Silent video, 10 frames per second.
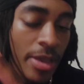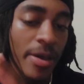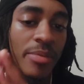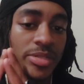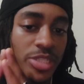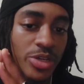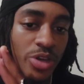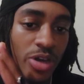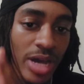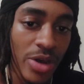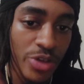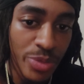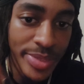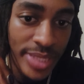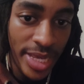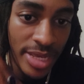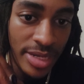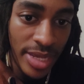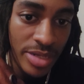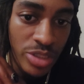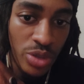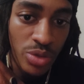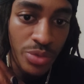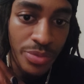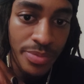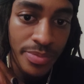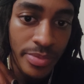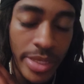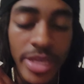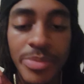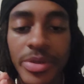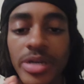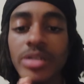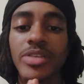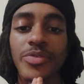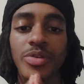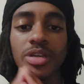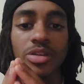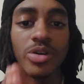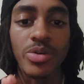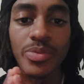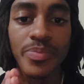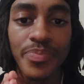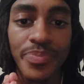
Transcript: And I'm going to tell y'all how humans can gain a soul. Because if you didn't know,